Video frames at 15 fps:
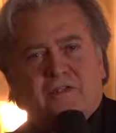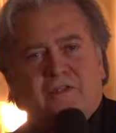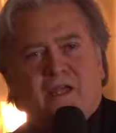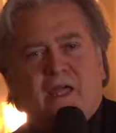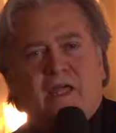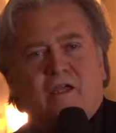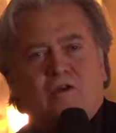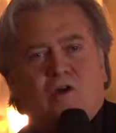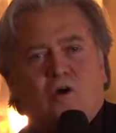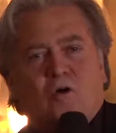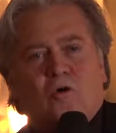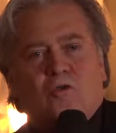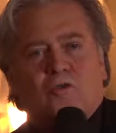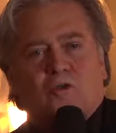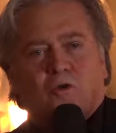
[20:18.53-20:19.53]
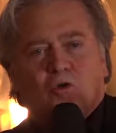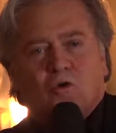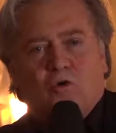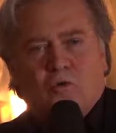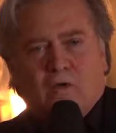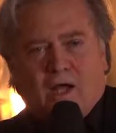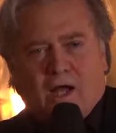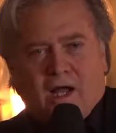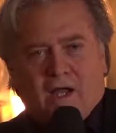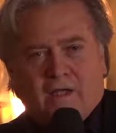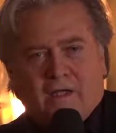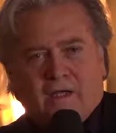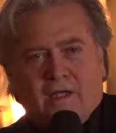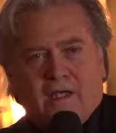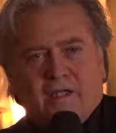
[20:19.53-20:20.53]
They know the
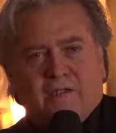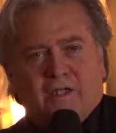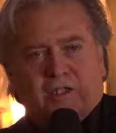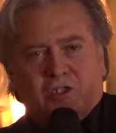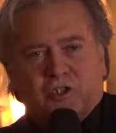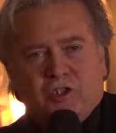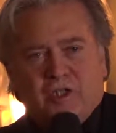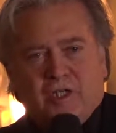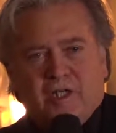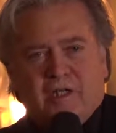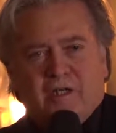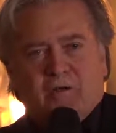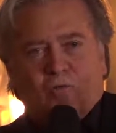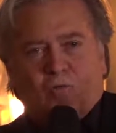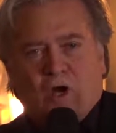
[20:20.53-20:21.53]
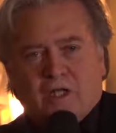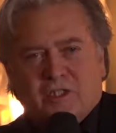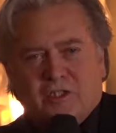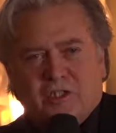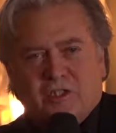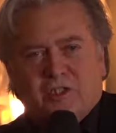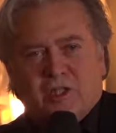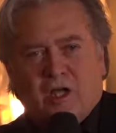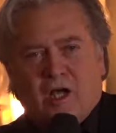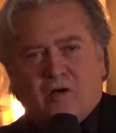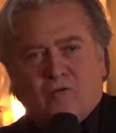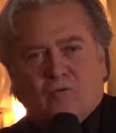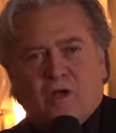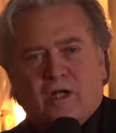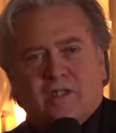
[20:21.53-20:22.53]
gulag that Xi and Washi
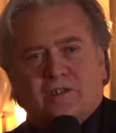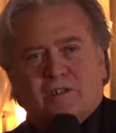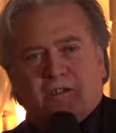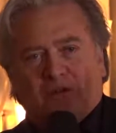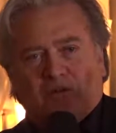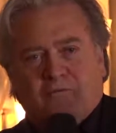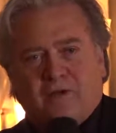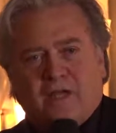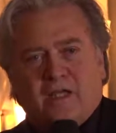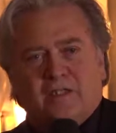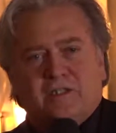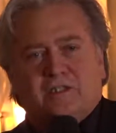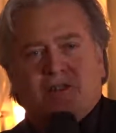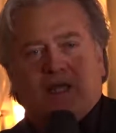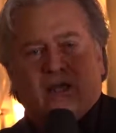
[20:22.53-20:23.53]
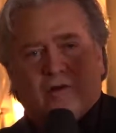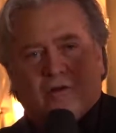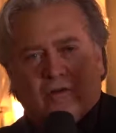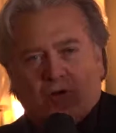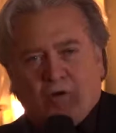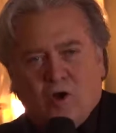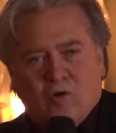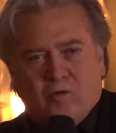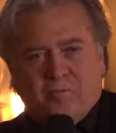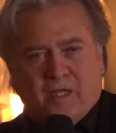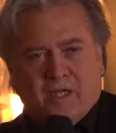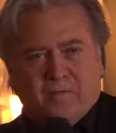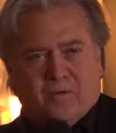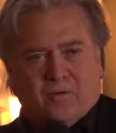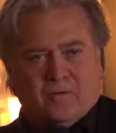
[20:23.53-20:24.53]
Shan run as a surveillance state on their own
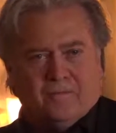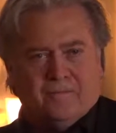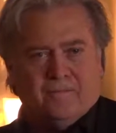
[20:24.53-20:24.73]
people.